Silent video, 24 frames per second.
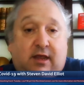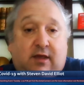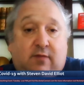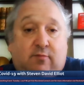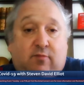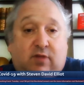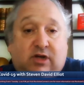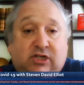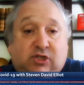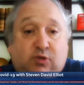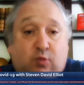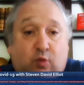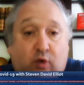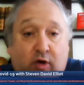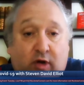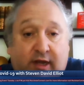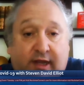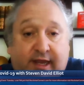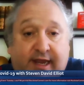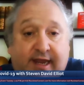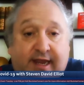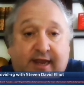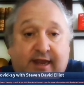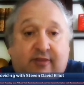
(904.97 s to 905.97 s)
much more
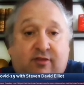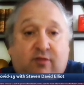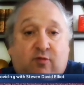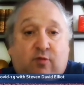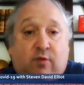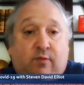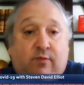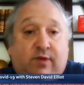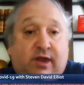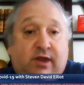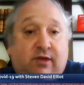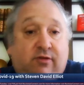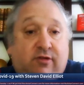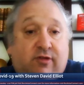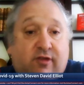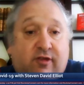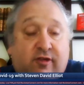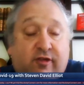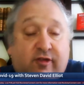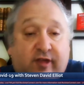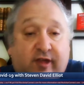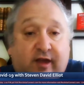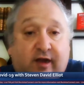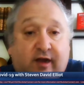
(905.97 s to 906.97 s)
leads when we use a
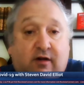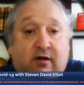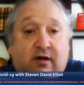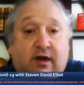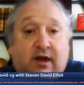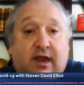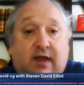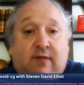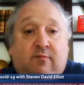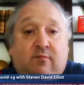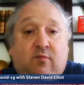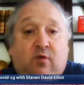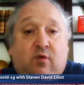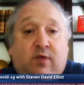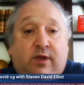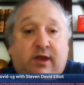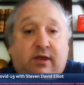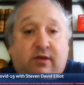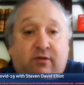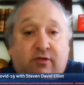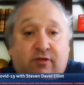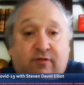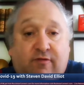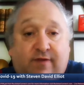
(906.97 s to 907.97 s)
CRM, when we
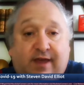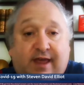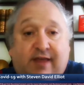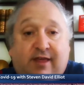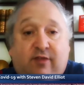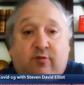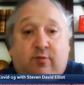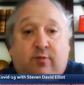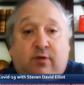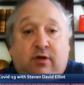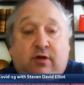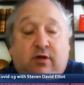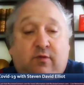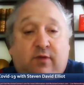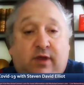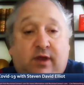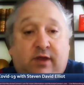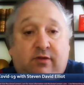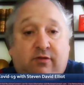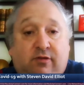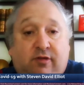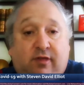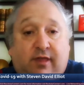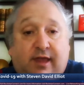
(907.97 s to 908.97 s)
use Facebook, and we
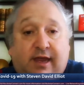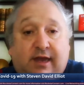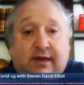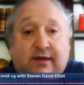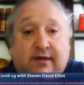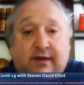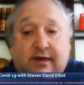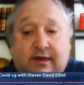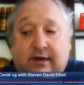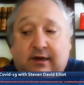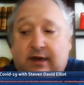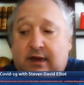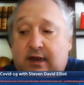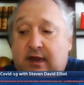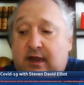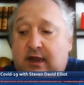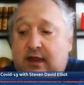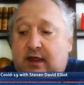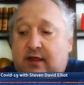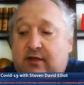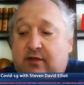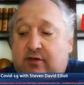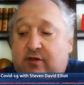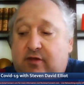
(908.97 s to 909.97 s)
use LinkedIn,
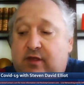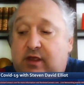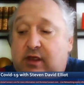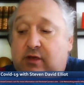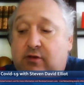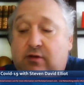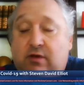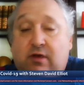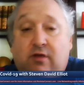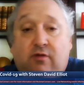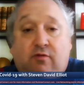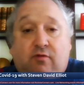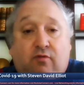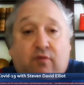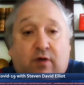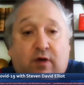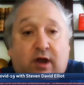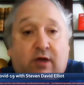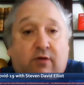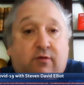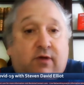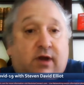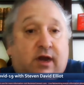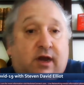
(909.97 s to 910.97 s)
so that you can
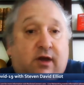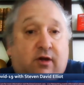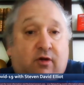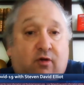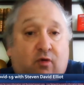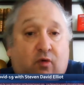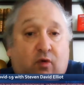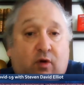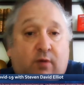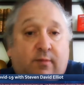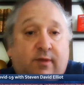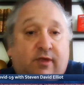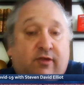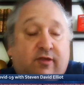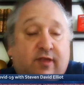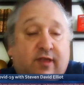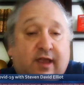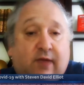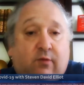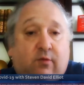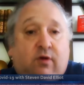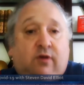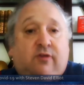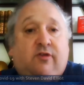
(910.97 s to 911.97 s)
grow an enormous
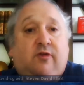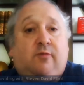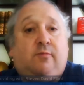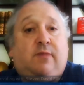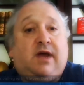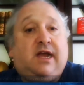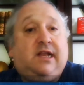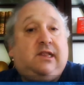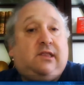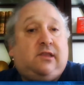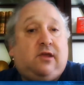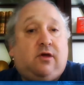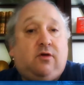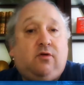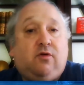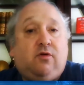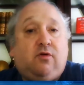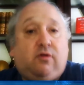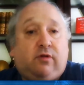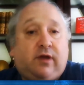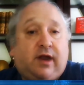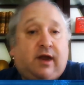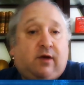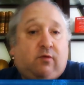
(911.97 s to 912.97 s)
network. So my
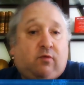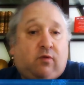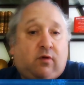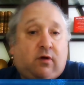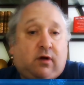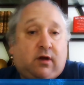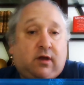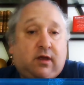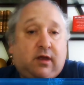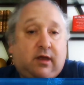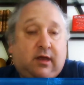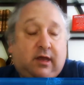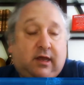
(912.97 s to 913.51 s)
local network